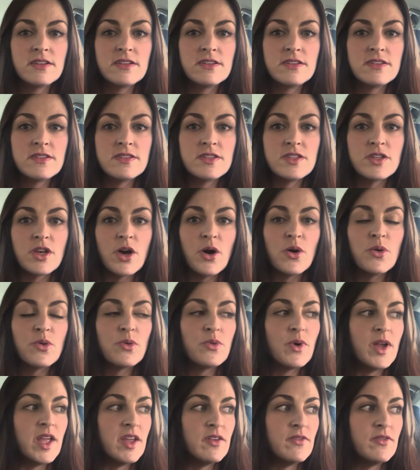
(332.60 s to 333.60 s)

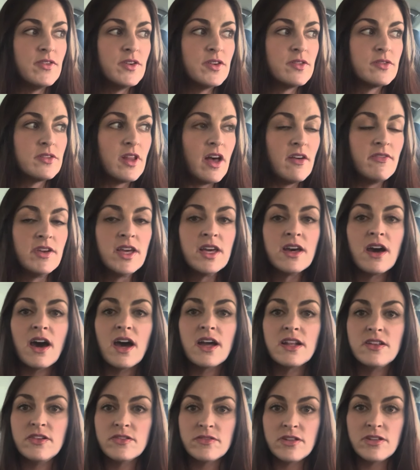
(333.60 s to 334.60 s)
So if you're loving God
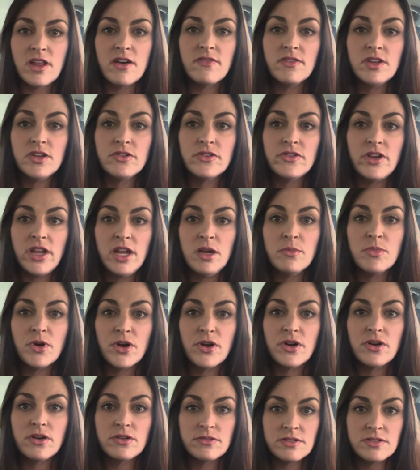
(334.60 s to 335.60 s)
and you're loving your
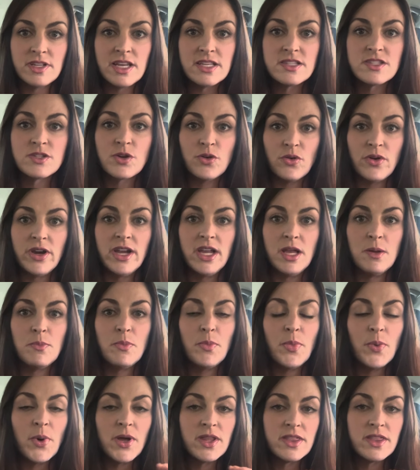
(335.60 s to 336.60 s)
neighbor, that's great.
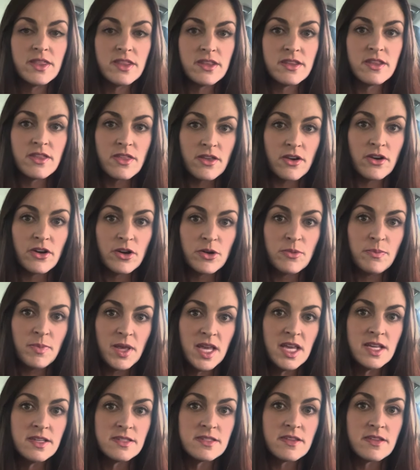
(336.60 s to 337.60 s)
But the third
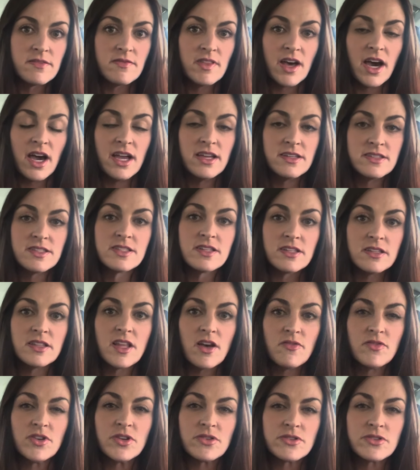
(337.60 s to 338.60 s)
piece of that is to
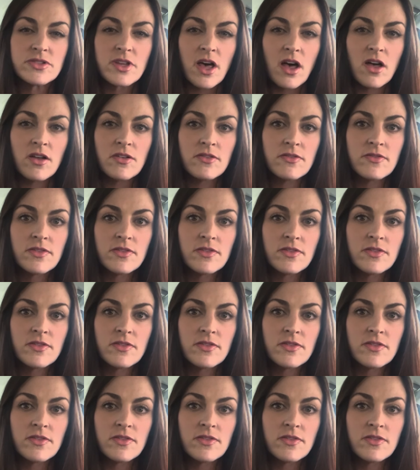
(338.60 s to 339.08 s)
love yourself.